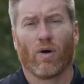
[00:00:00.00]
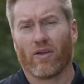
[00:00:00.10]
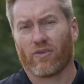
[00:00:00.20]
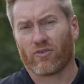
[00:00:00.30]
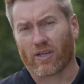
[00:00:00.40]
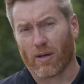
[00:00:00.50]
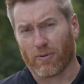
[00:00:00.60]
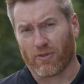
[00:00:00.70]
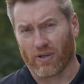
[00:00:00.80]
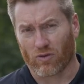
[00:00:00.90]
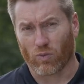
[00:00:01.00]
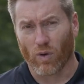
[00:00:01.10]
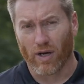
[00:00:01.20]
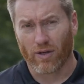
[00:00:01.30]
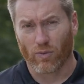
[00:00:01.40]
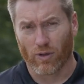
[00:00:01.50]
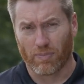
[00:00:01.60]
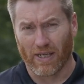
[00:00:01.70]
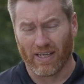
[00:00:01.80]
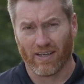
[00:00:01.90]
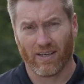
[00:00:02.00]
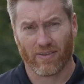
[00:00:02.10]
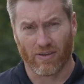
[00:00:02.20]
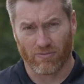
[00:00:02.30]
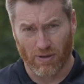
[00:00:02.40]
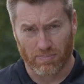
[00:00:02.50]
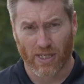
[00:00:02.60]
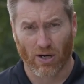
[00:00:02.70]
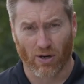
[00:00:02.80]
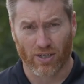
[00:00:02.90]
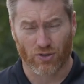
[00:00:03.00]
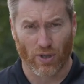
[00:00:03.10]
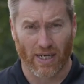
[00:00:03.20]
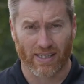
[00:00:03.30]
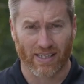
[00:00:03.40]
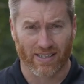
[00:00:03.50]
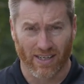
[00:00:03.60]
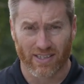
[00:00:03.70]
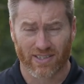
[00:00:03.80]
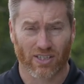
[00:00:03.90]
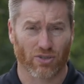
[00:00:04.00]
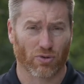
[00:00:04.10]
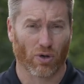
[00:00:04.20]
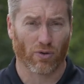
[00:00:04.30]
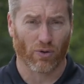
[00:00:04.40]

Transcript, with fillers: Well, there's a couple things. One would be the Viptera trait that does control